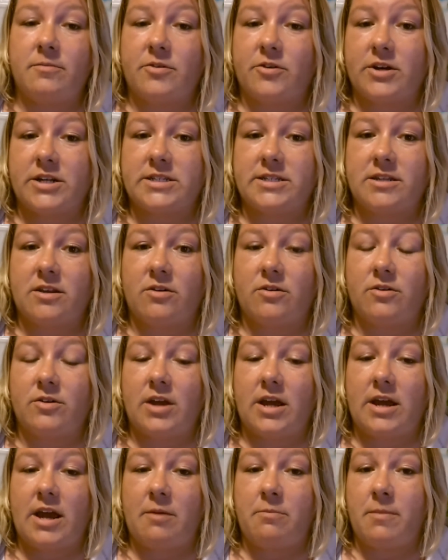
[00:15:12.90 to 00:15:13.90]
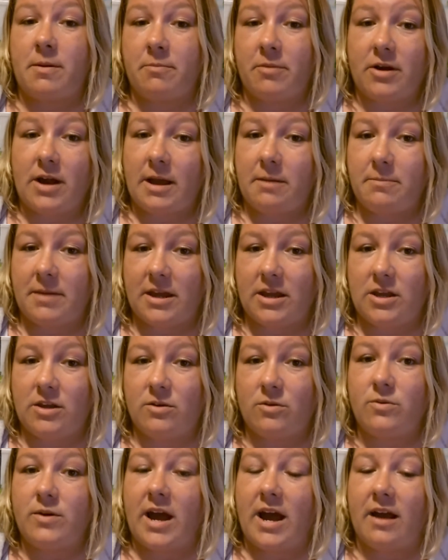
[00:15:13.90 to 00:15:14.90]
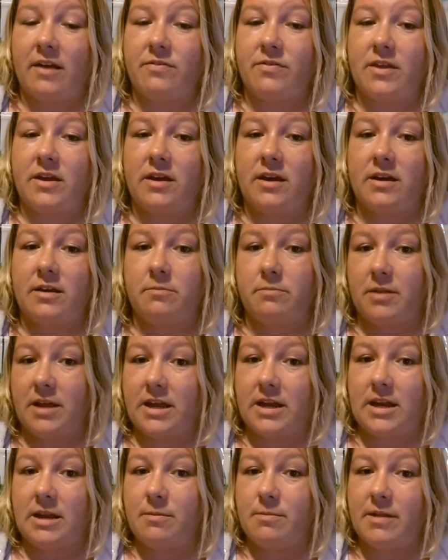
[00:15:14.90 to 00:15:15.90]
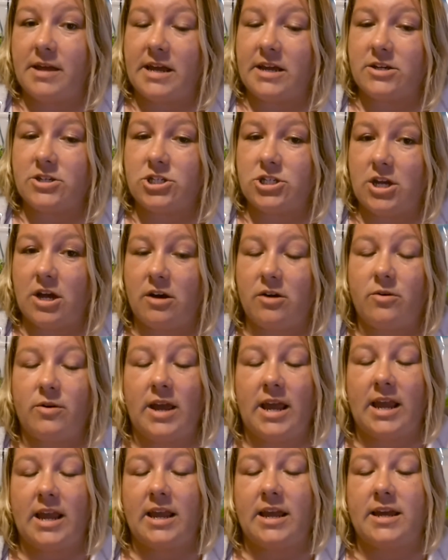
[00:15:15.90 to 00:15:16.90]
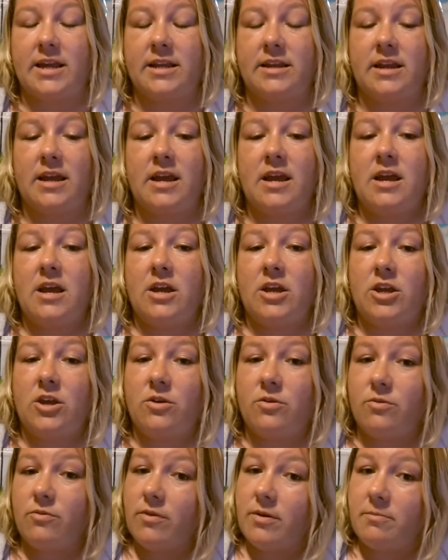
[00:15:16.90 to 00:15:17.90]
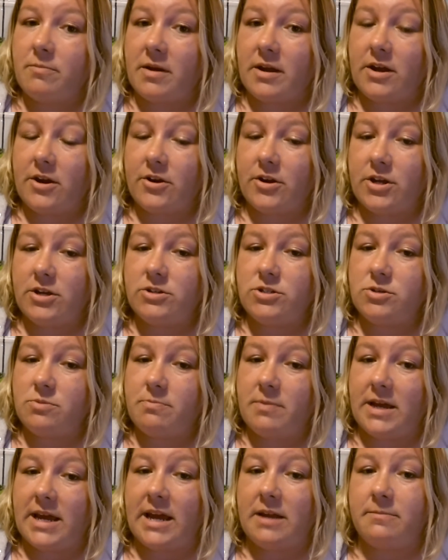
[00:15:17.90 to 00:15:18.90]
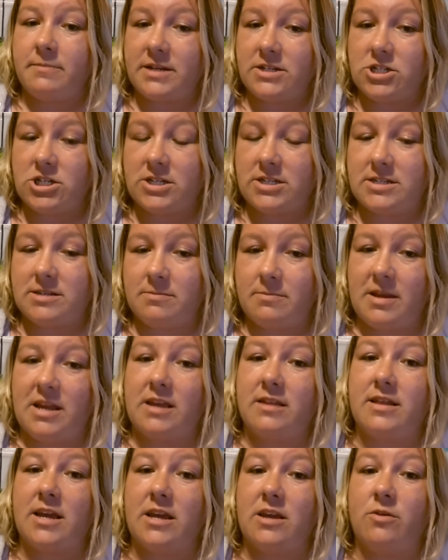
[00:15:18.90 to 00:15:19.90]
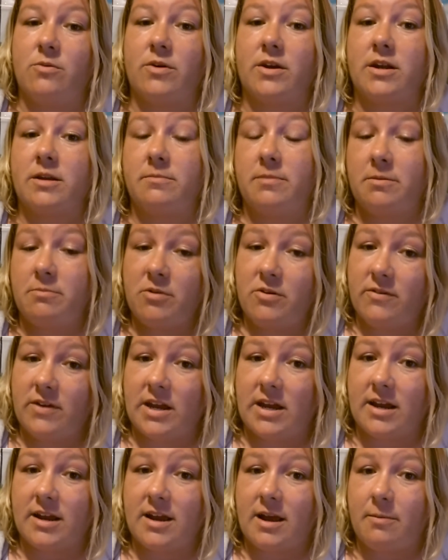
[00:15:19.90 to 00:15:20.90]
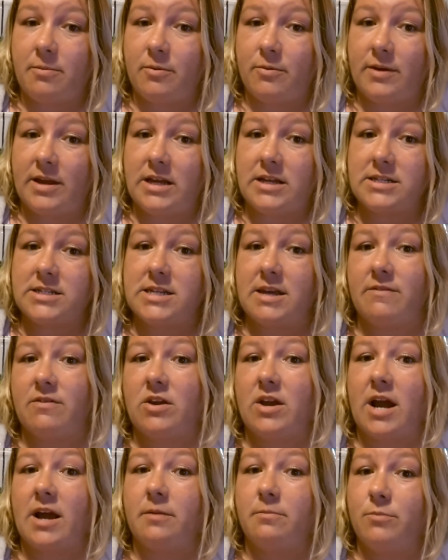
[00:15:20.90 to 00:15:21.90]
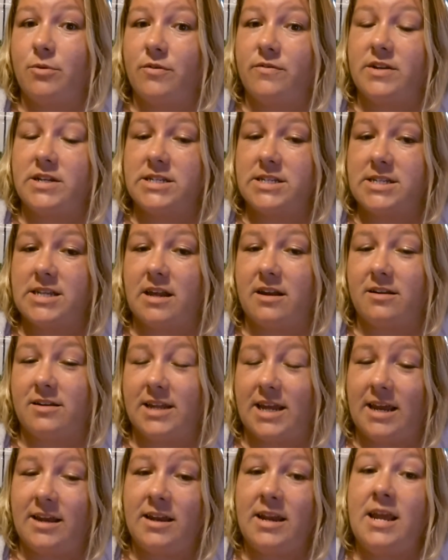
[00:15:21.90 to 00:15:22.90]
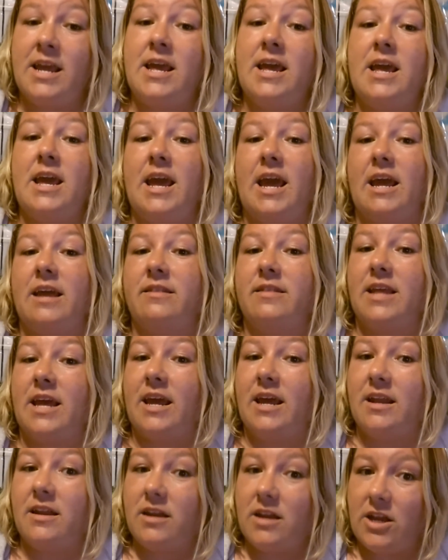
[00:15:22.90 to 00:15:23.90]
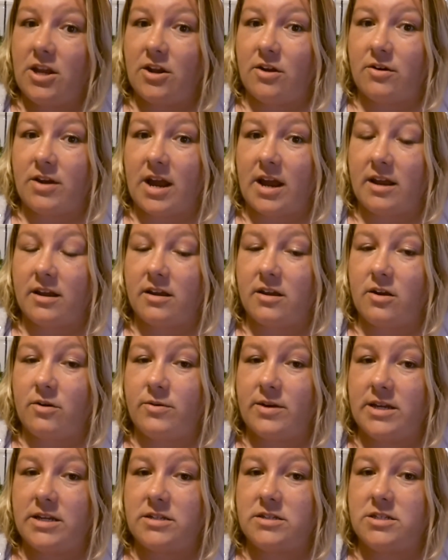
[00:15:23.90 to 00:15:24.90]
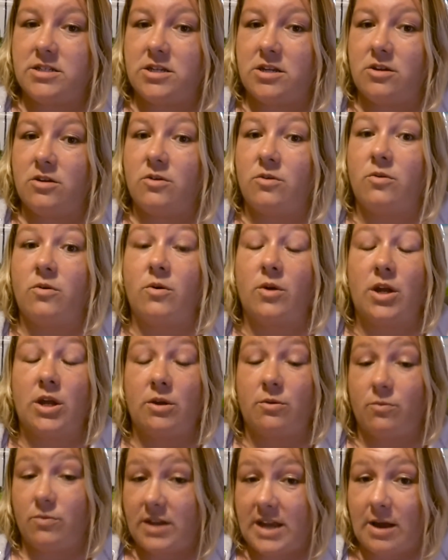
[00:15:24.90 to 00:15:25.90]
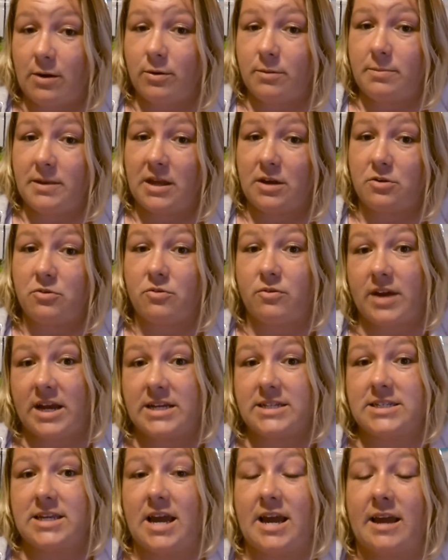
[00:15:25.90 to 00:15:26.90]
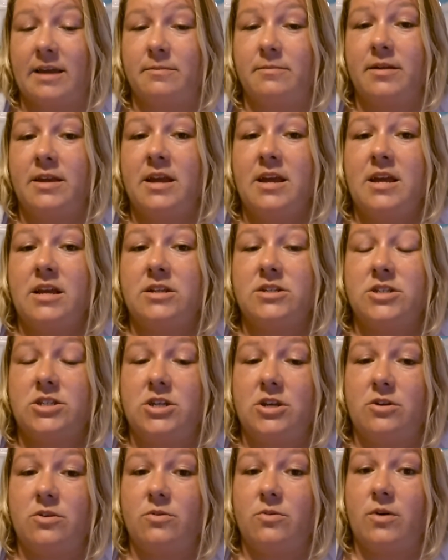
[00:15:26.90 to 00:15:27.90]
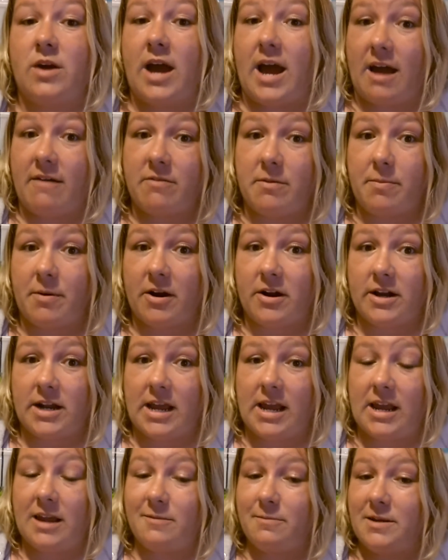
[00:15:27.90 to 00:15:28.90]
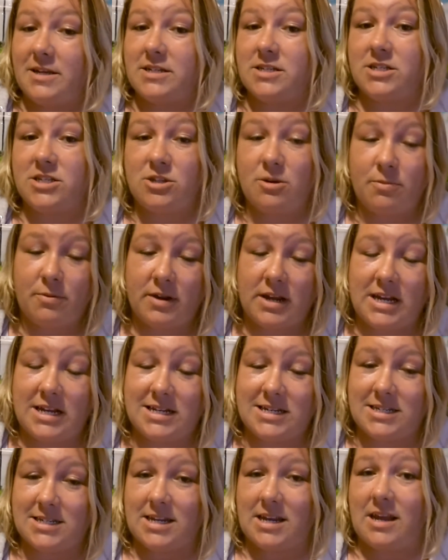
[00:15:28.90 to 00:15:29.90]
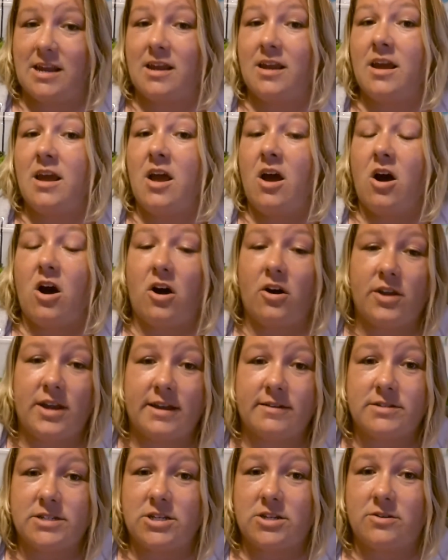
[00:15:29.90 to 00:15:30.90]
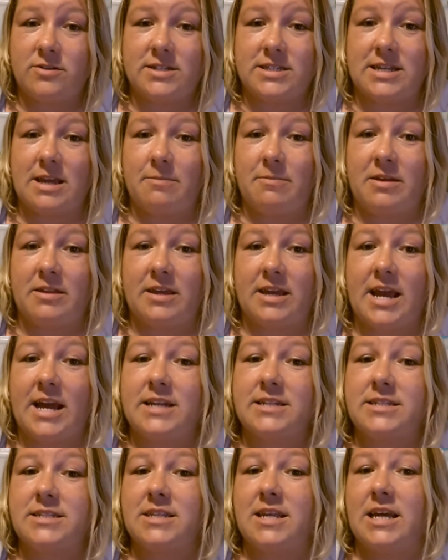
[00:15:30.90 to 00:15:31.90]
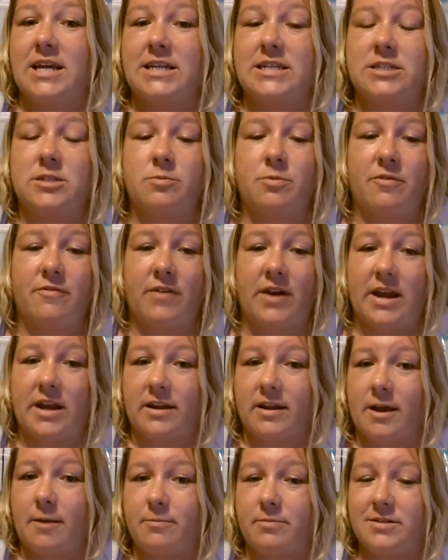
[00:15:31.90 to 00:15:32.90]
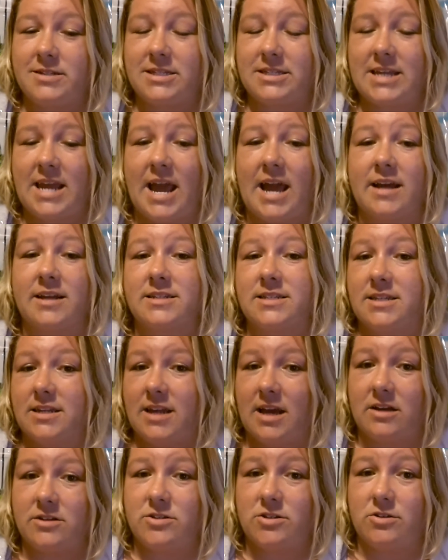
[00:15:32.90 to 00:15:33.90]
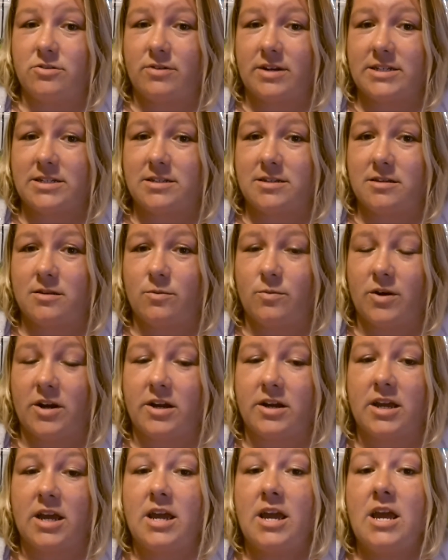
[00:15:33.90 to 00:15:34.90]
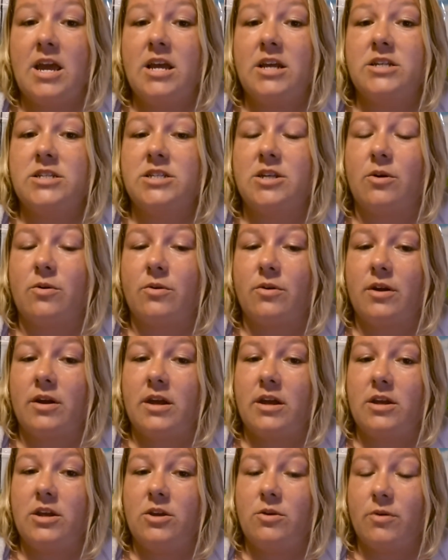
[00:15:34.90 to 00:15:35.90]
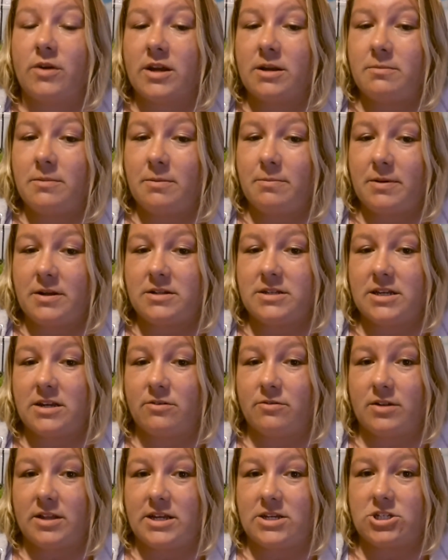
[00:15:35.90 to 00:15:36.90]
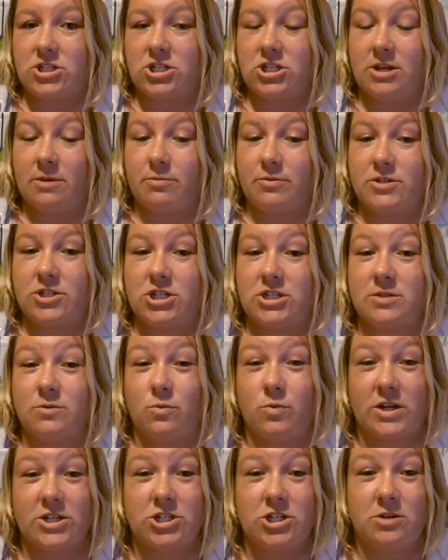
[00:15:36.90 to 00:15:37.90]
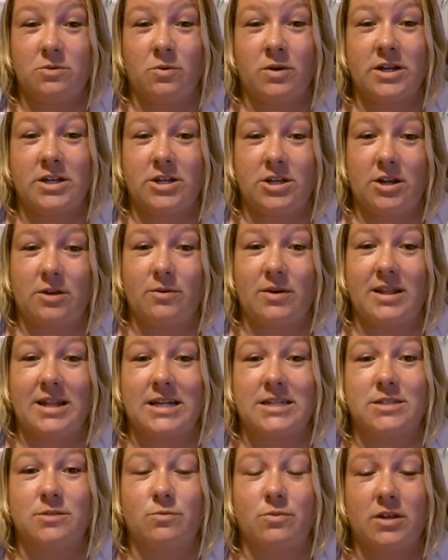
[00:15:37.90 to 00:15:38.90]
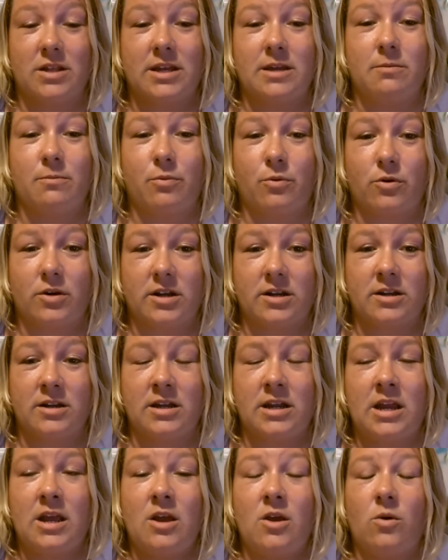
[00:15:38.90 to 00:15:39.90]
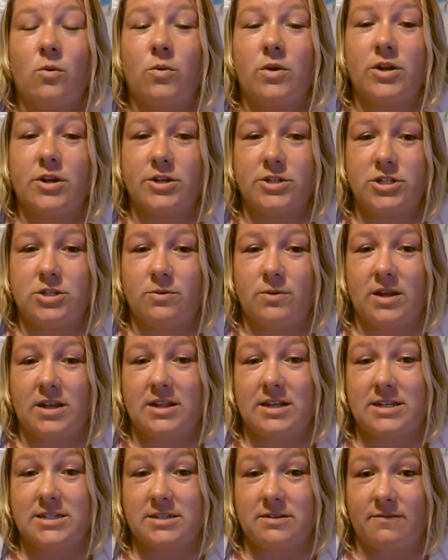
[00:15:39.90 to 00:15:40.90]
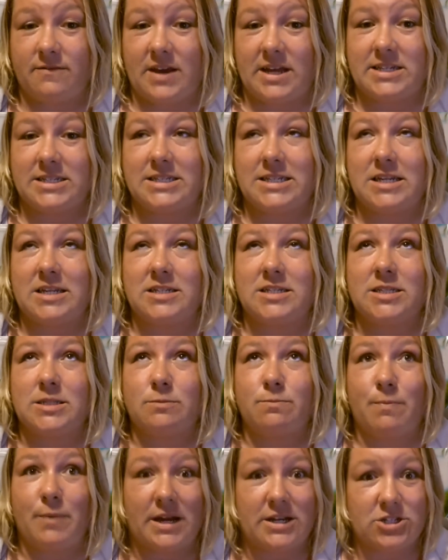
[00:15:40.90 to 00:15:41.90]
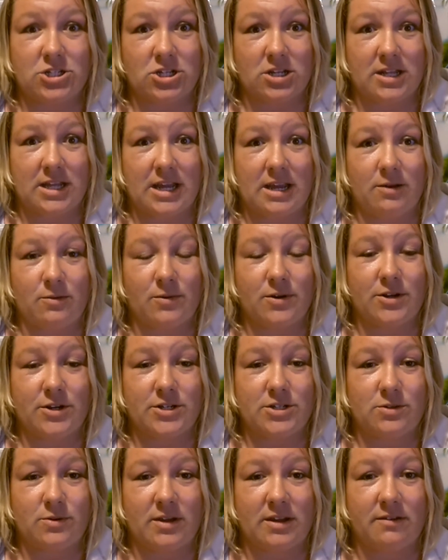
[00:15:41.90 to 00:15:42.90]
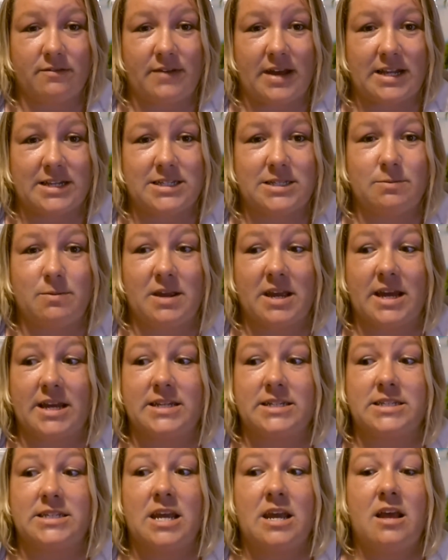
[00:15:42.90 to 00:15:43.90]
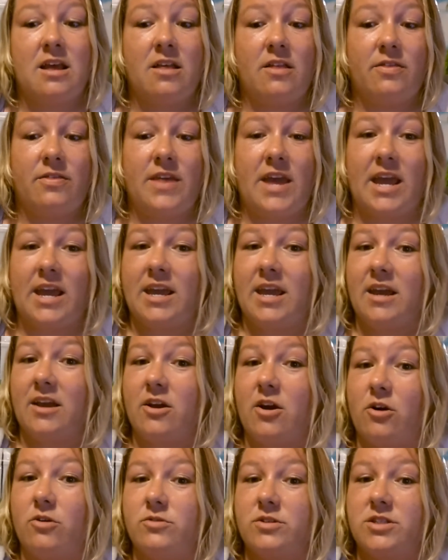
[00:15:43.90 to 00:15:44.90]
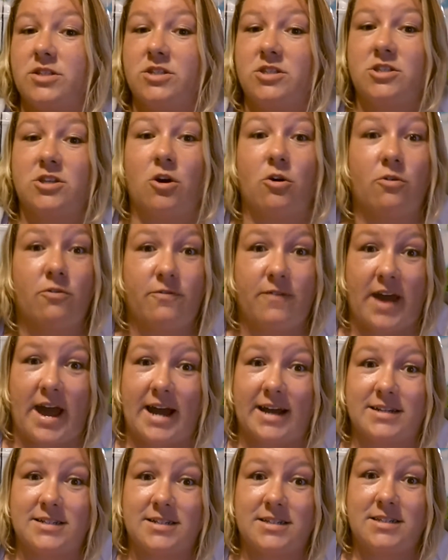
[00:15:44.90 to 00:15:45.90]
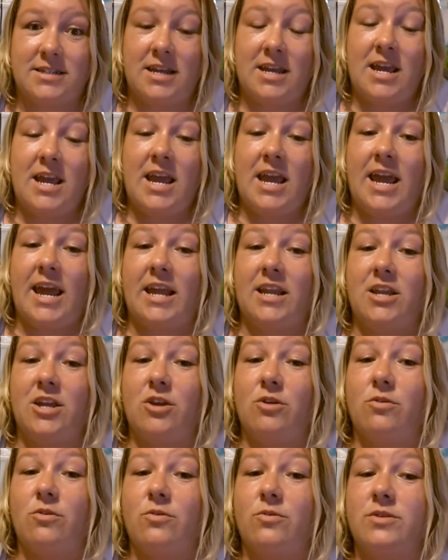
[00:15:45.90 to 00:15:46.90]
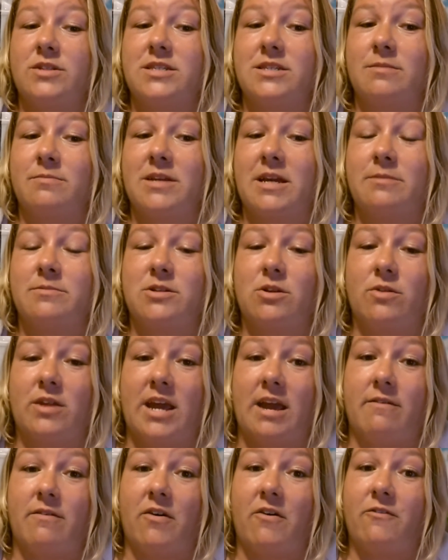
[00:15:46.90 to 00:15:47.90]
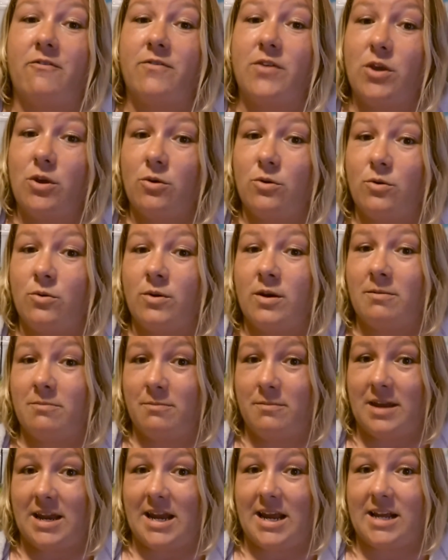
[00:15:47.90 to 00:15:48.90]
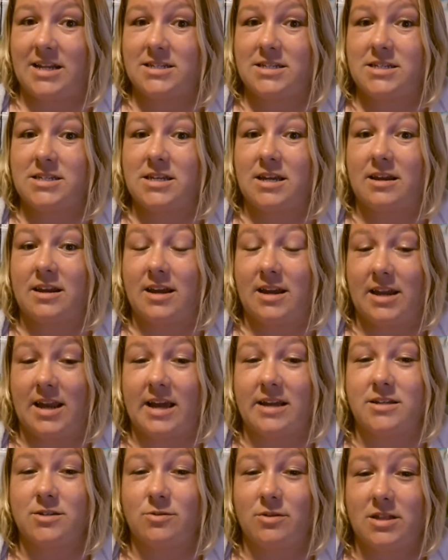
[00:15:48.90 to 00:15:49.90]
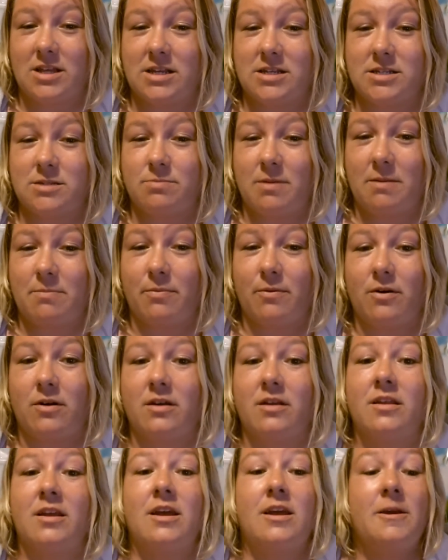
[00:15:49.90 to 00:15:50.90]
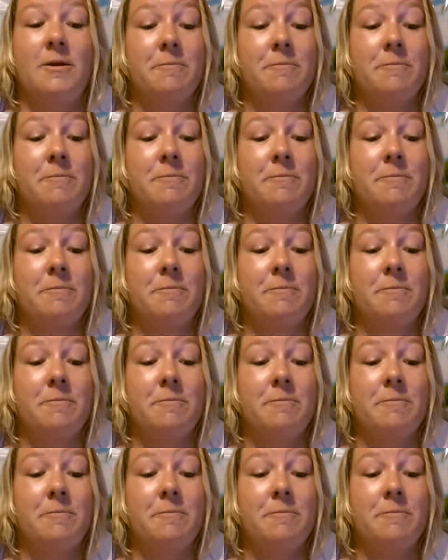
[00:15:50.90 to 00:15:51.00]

Crystal, remember I met you at the blankety blank show, and you had mentioned to me that you were going to be moving in a couple weeks. Have you gotten moved and settled in? And then, you know, kind of go into, now would be a great time to have a party. It'd be super easy. All you have to do is get me the guest list, provide a couple snacks, and I'll do the rest of the work. So you're going to be building a relationship, which is what you want to do. And that's really important when you're doing these events, especially when you're doing events, because they can go so fast. And you sometimes only have a few minutes to connect with these people.